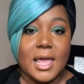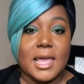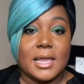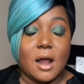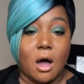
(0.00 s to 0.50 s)

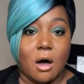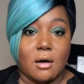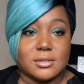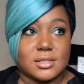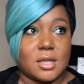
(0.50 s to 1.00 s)
it
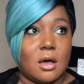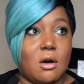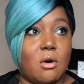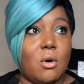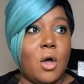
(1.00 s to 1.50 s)

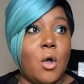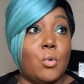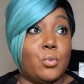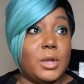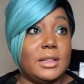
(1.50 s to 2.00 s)
also
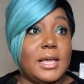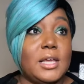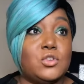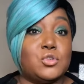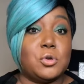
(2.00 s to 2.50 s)

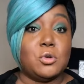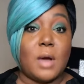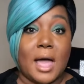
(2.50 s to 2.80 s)
really drew